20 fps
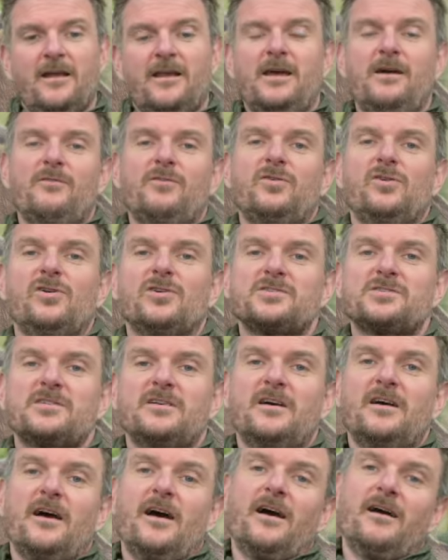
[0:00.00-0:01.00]
Now, of course,
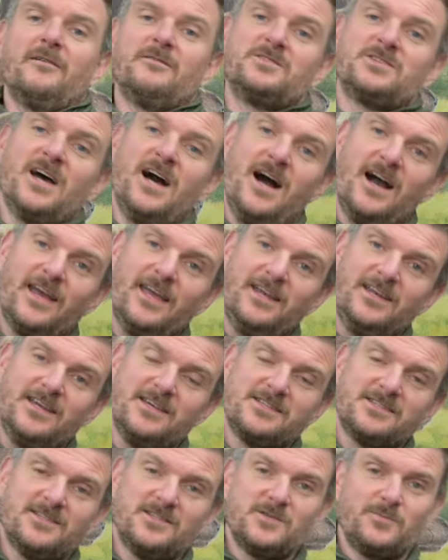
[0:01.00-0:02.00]
target
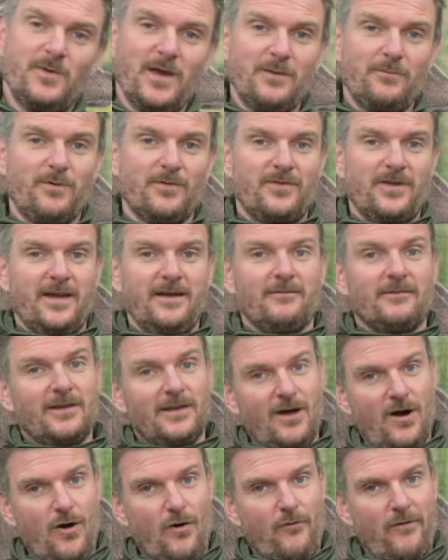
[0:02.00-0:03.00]
distance, people think
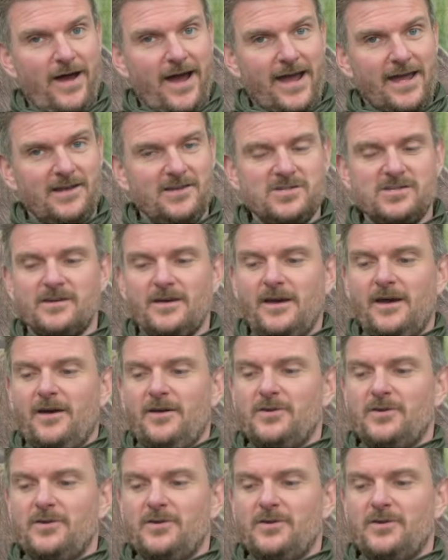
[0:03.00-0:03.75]
long range.